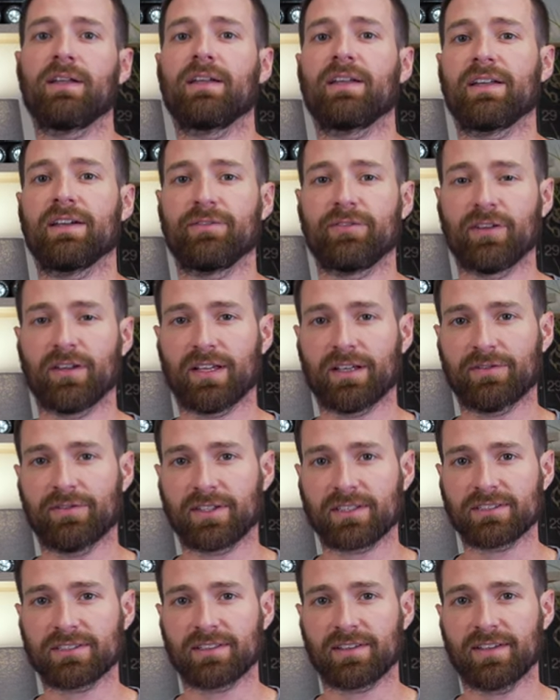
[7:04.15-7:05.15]
And if you like
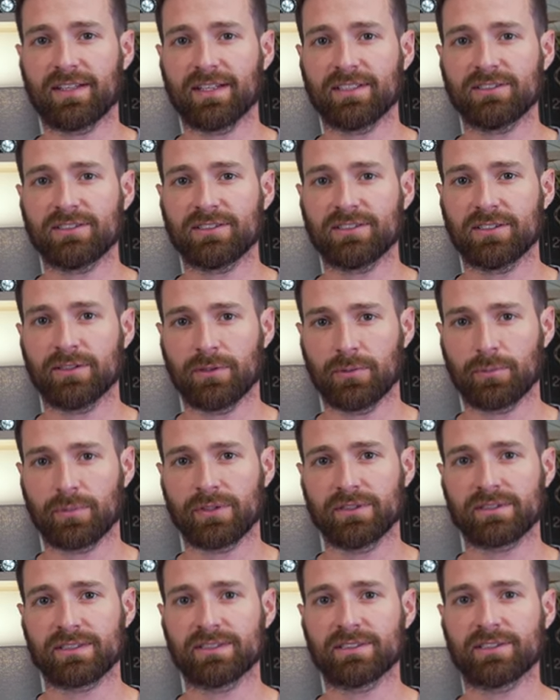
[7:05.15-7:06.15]
fixing things,
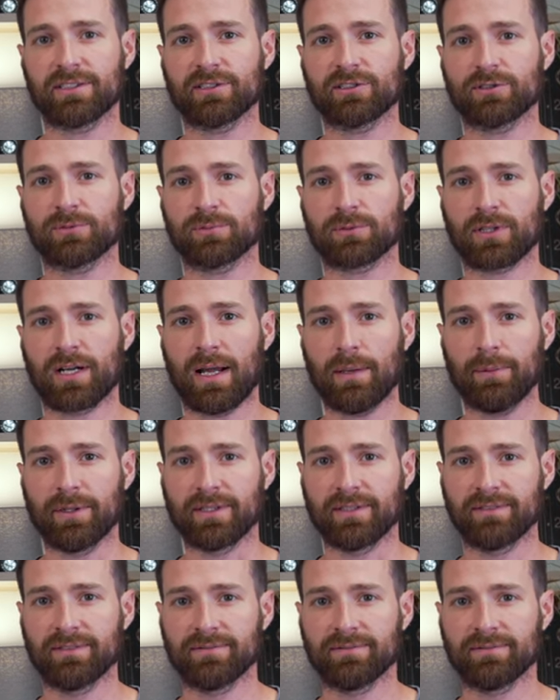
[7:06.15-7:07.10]
please consider subscribing.